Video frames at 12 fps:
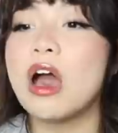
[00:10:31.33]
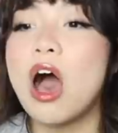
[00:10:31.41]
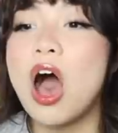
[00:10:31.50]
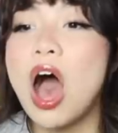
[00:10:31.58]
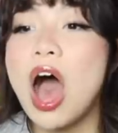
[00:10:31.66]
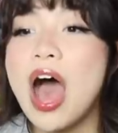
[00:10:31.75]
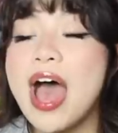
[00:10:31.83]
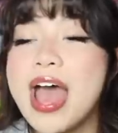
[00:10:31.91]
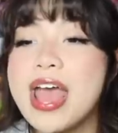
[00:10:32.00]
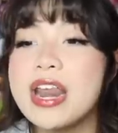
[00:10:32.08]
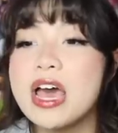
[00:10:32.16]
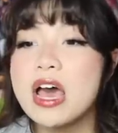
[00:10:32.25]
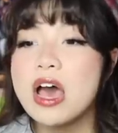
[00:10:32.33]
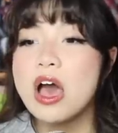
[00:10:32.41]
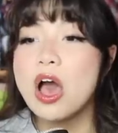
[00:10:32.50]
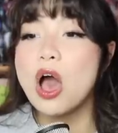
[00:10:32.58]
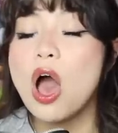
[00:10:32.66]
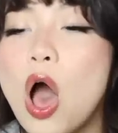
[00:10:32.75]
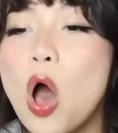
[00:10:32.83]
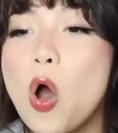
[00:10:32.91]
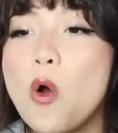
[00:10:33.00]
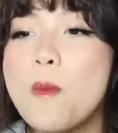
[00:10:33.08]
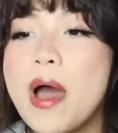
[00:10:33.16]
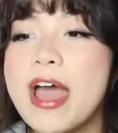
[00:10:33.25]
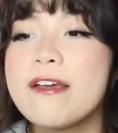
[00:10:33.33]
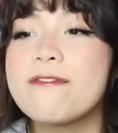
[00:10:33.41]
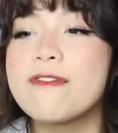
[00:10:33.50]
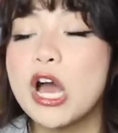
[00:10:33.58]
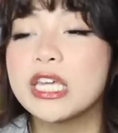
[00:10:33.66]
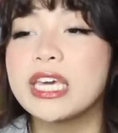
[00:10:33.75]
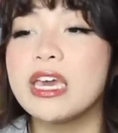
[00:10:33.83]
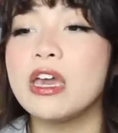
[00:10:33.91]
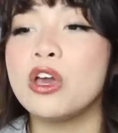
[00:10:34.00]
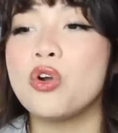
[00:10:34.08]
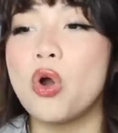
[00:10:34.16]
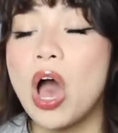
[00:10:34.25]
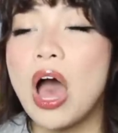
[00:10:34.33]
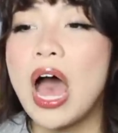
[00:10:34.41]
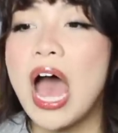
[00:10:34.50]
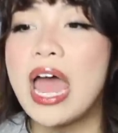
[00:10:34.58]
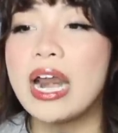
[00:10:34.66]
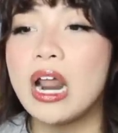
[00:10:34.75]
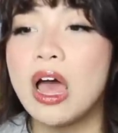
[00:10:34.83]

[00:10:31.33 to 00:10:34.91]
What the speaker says: God. Oh my fucking God.